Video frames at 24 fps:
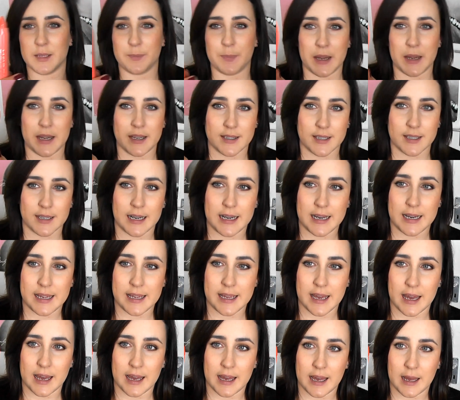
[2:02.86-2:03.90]
is basically
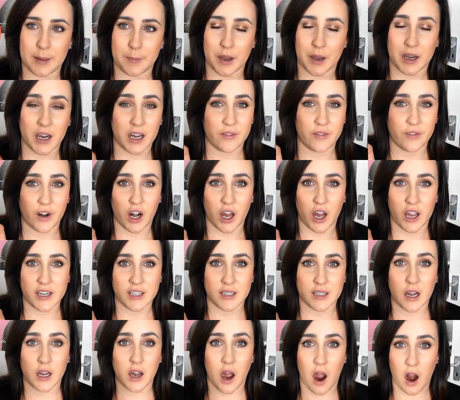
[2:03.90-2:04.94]
a kind of a
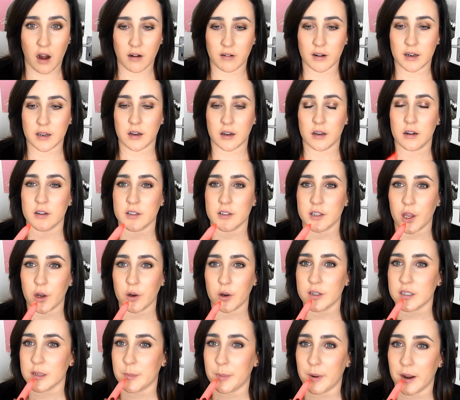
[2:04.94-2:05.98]
light coral colour, so I'm
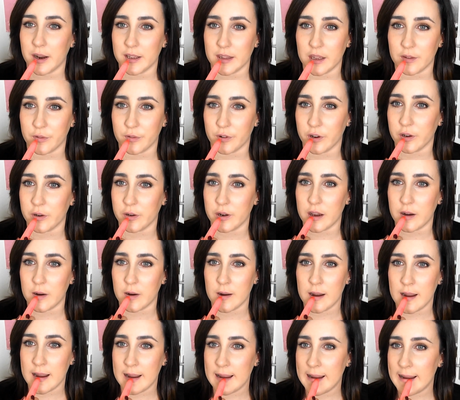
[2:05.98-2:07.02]
going to apply that for you now.